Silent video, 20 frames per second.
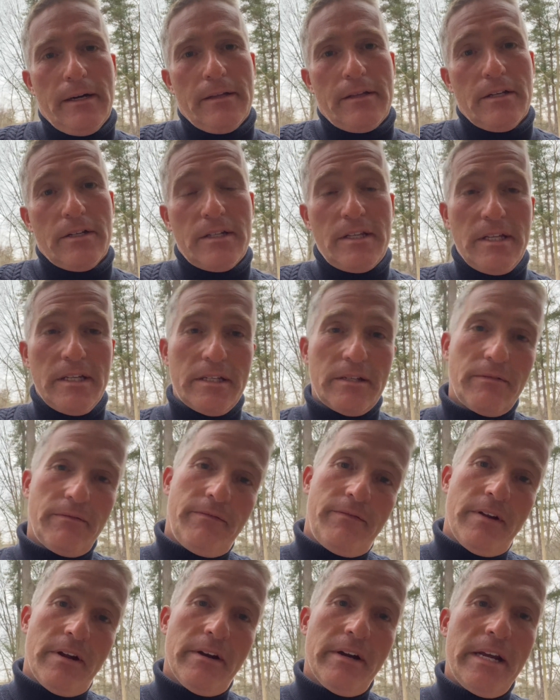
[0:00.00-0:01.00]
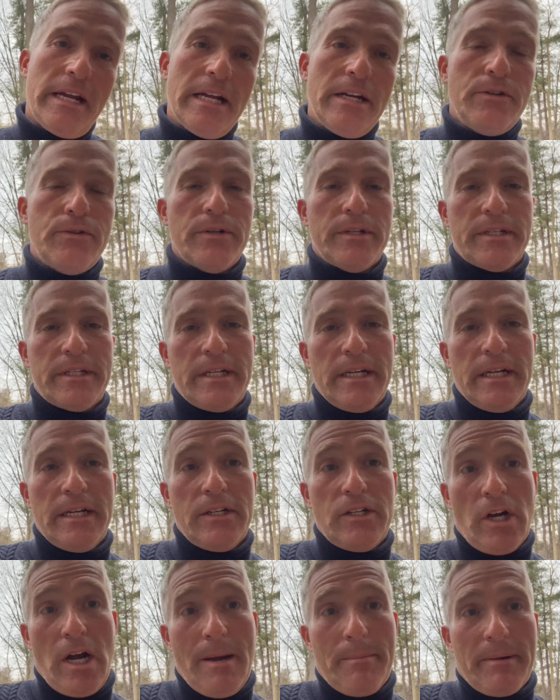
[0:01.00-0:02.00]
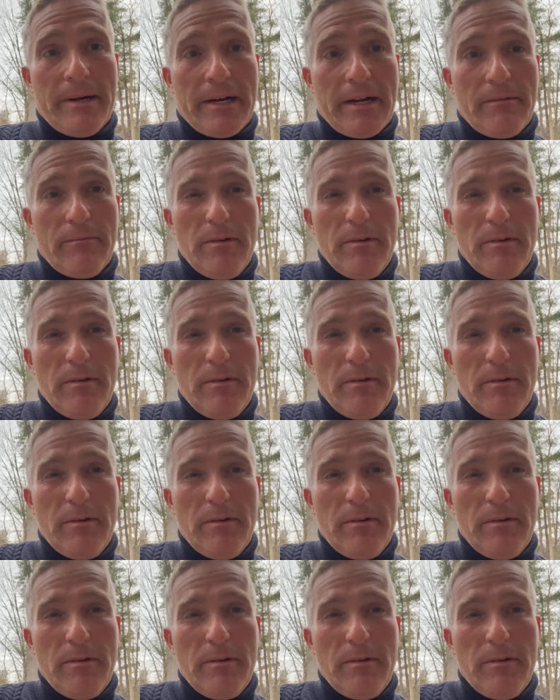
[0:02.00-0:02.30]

there's this very interesting topic.